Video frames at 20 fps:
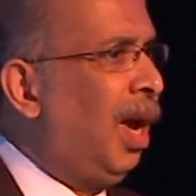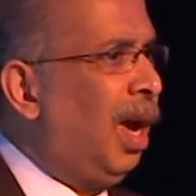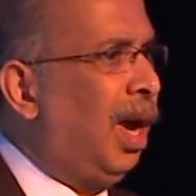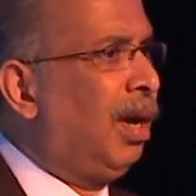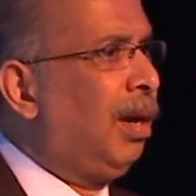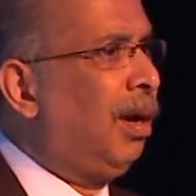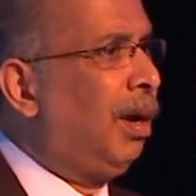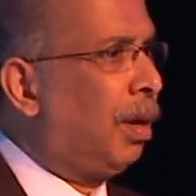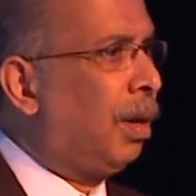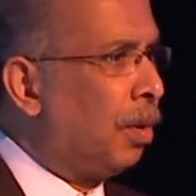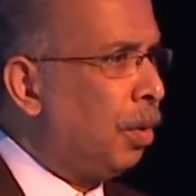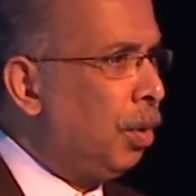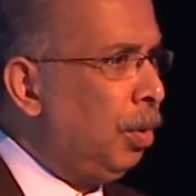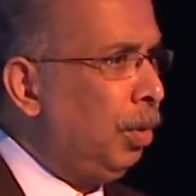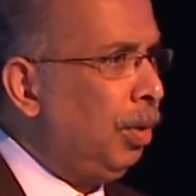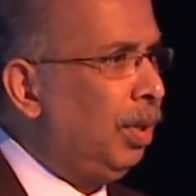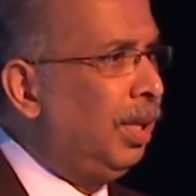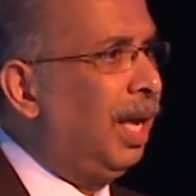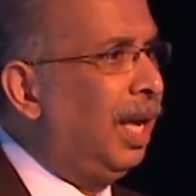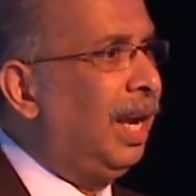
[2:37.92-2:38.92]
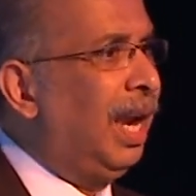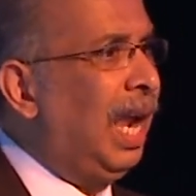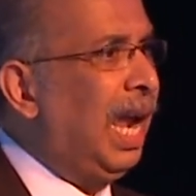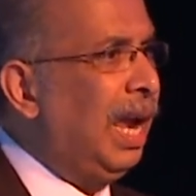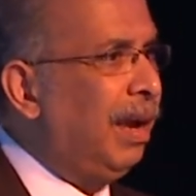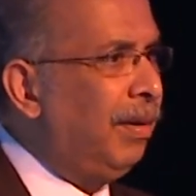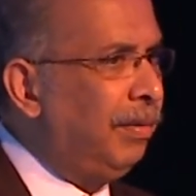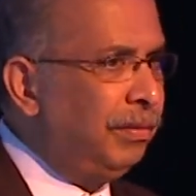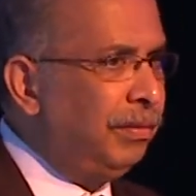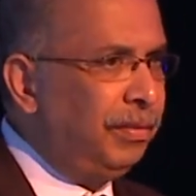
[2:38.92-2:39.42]
A crude that
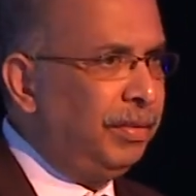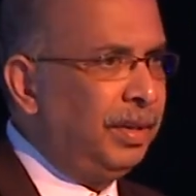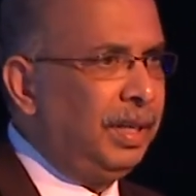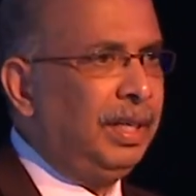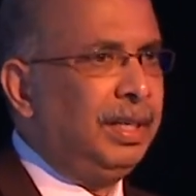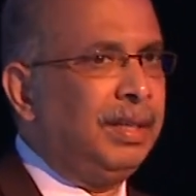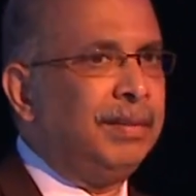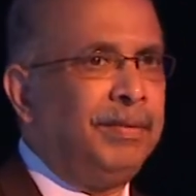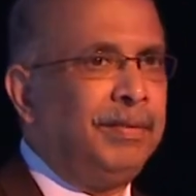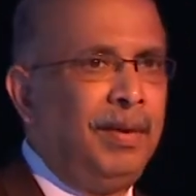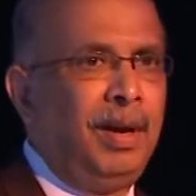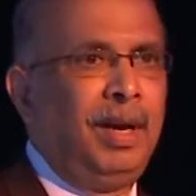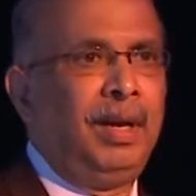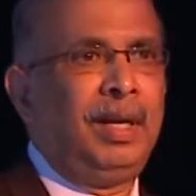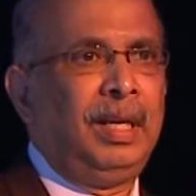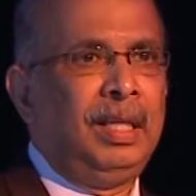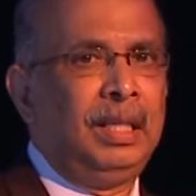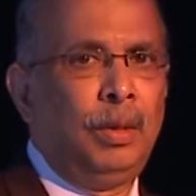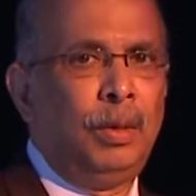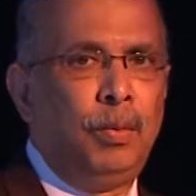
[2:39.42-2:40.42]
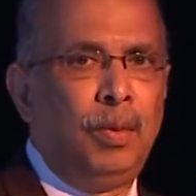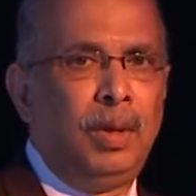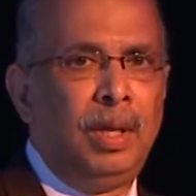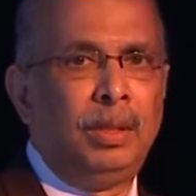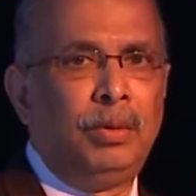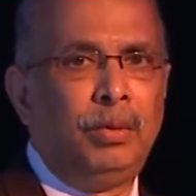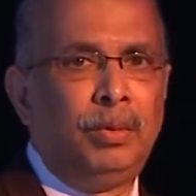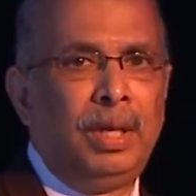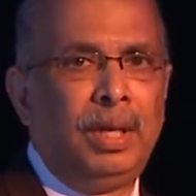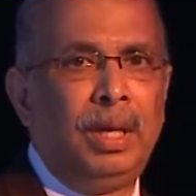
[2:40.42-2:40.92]
every refinery in the
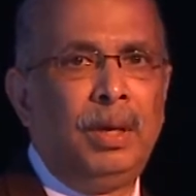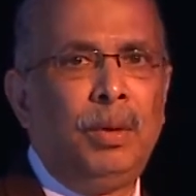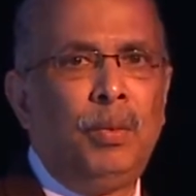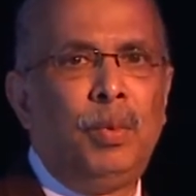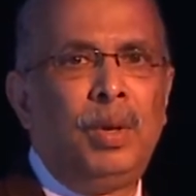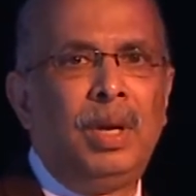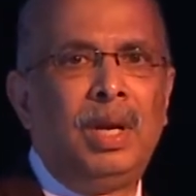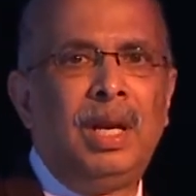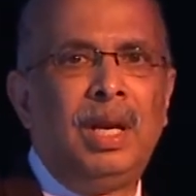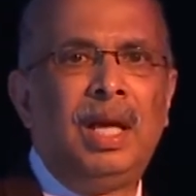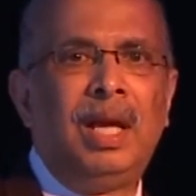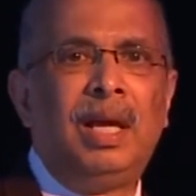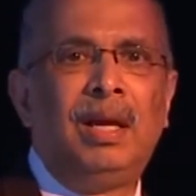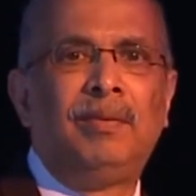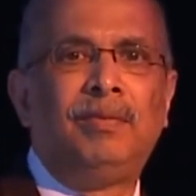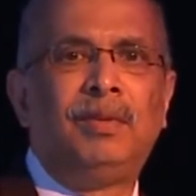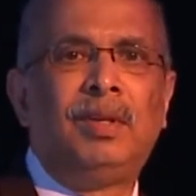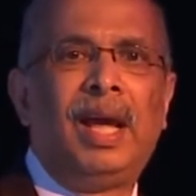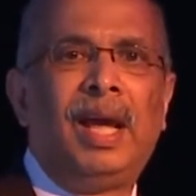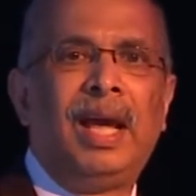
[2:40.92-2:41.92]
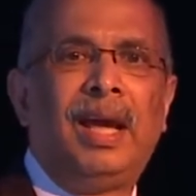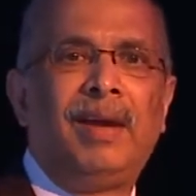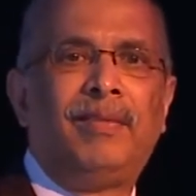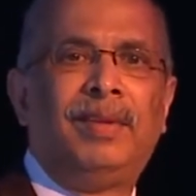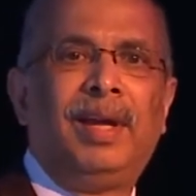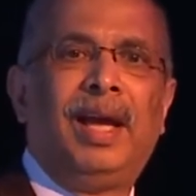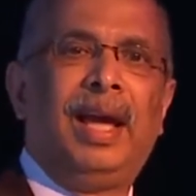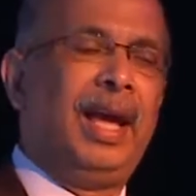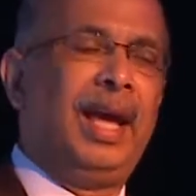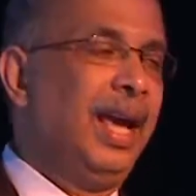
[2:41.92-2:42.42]
world today would love to have
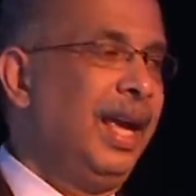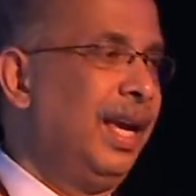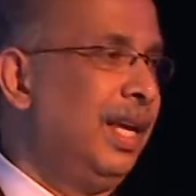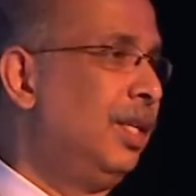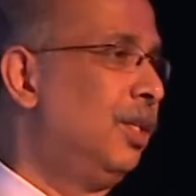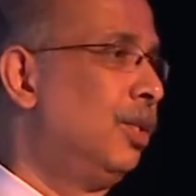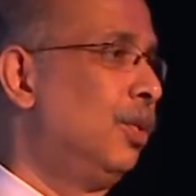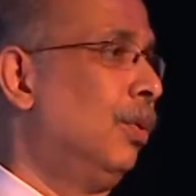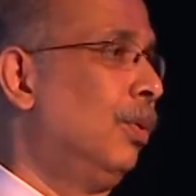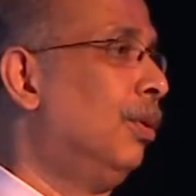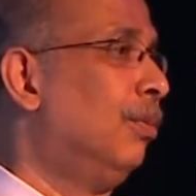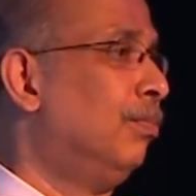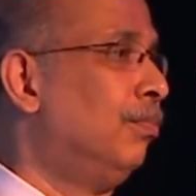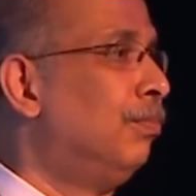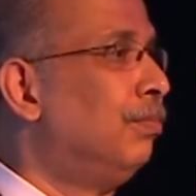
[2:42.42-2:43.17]
that hands on.